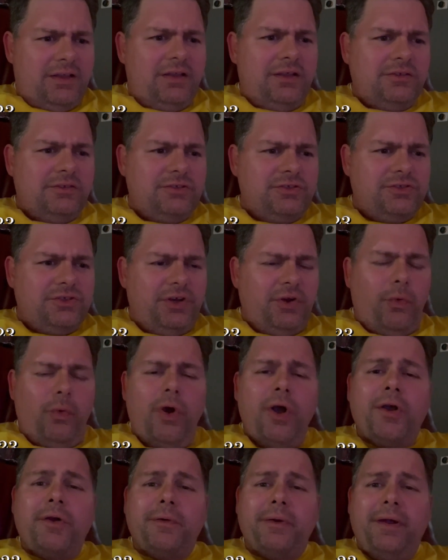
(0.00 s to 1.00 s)
just did a
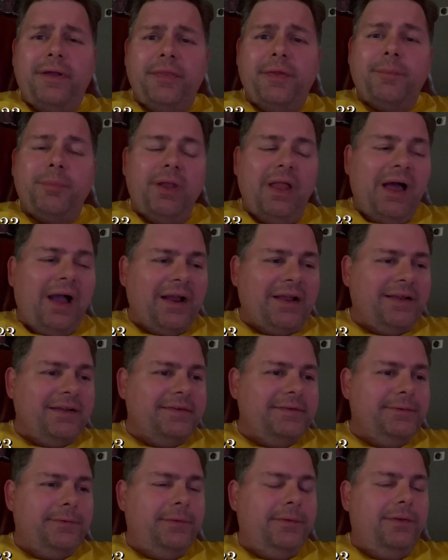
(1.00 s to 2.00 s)
walk around the block.
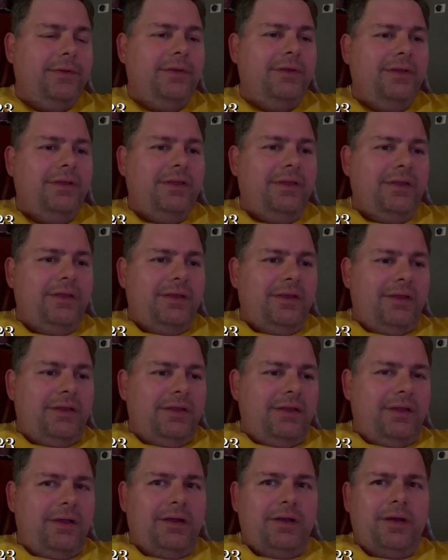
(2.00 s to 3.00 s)

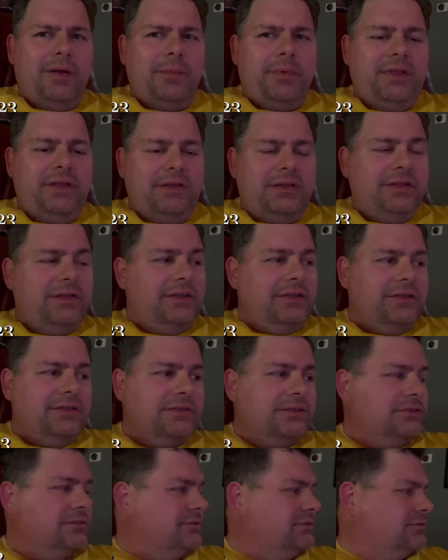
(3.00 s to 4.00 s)
It
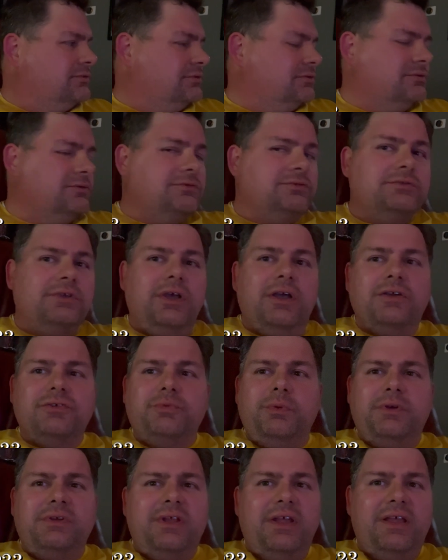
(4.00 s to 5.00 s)
is, gosh,
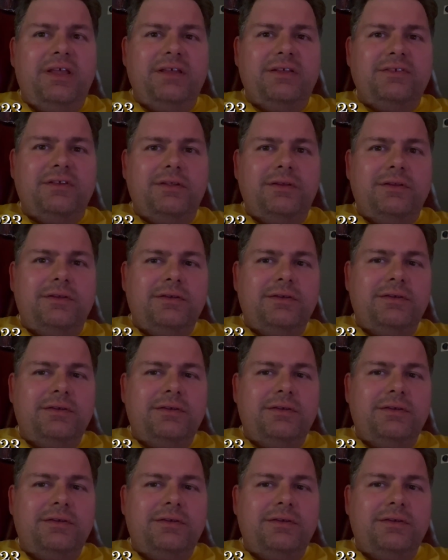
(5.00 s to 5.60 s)
what day is it?